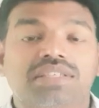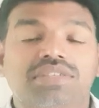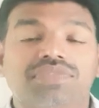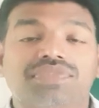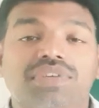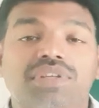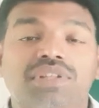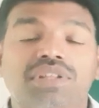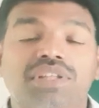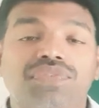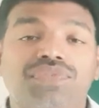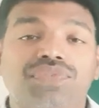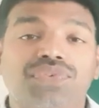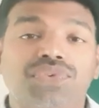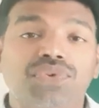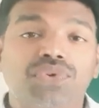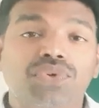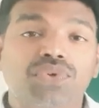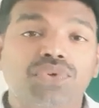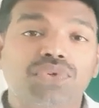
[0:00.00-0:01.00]
In the
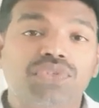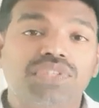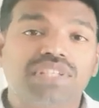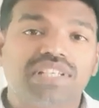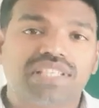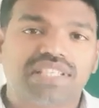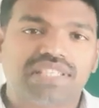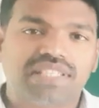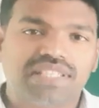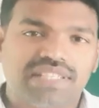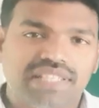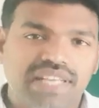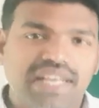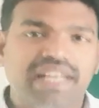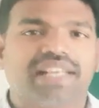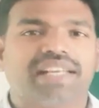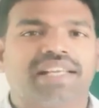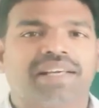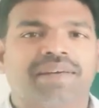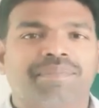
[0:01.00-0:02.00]
fused
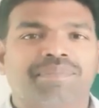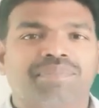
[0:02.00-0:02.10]
state,